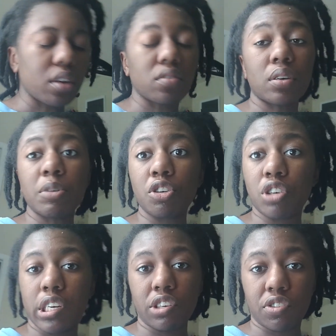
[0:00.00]
So I'm going to
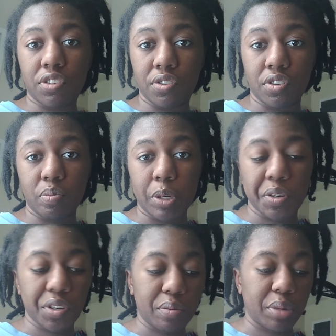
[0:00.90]
try and just do these
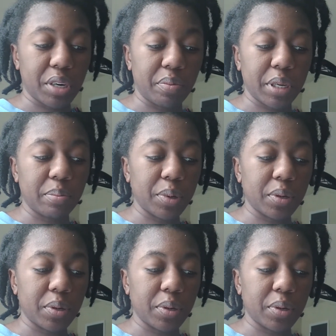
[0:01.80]
poses on pen and paper,